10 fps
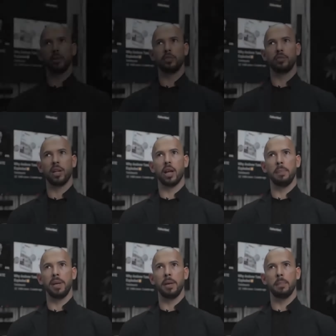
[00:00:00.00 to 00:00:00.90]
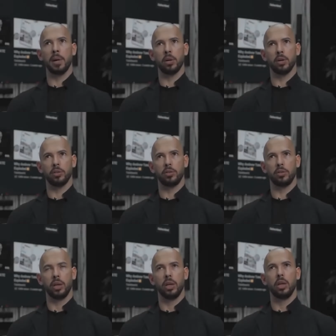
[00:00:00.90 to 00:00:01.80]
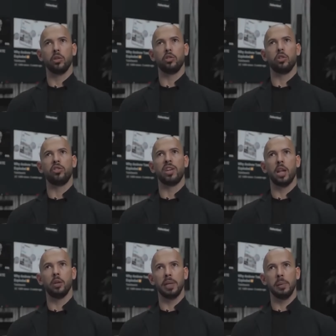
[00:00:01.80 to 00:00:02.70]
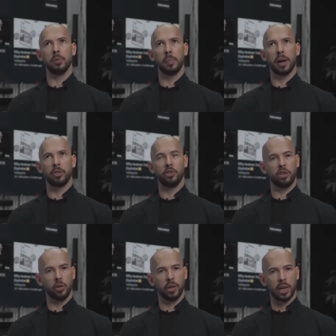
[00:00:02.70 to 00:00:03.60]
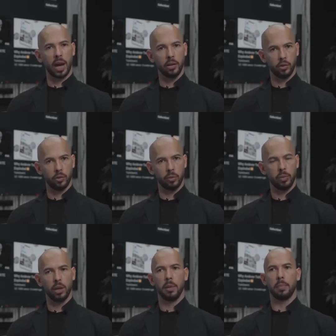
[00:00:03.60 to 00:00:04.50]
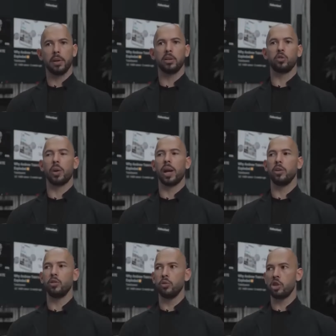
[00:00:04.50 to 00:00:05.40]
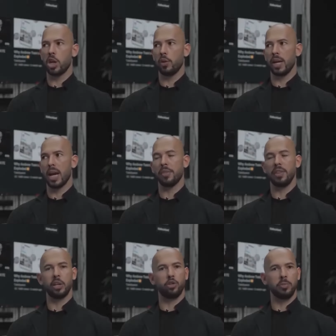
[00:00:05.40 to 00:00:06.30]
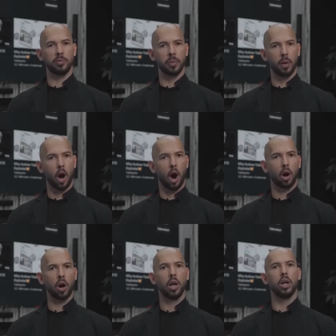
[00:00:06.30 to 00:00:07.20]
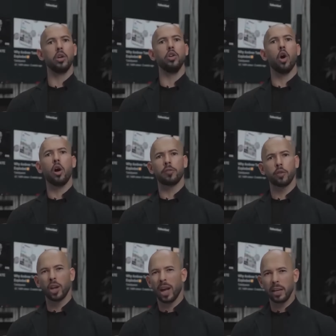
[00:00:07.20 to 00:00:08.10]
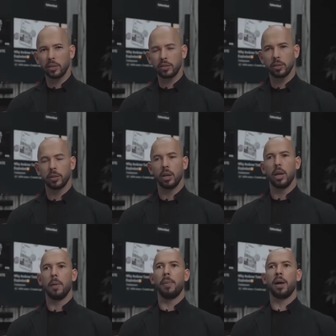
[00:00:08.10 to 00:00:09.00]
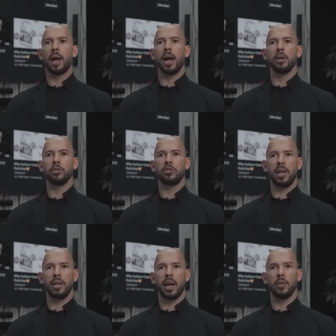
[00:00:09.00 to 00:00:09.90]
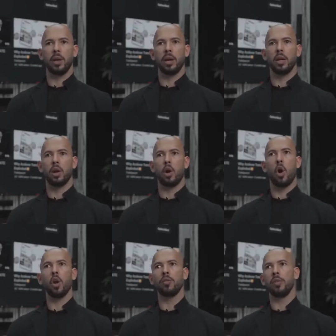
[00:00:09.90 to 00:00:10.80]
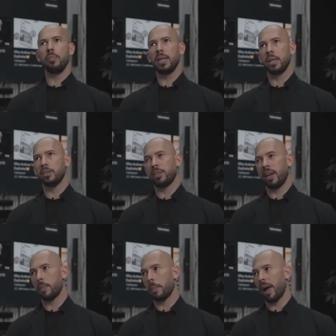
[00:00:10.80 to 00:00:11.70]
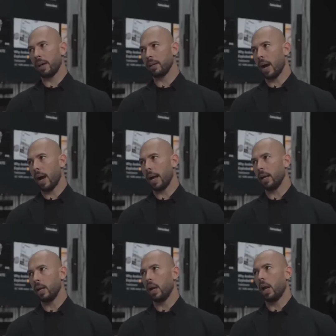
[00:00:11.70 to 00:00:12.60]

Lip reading: always felt a bit embarrassed to tell people about the charity I do, because when I do charity, I think it should be from the heart, not for likes. But I understand now that all of the media is saying I'm a bad guy,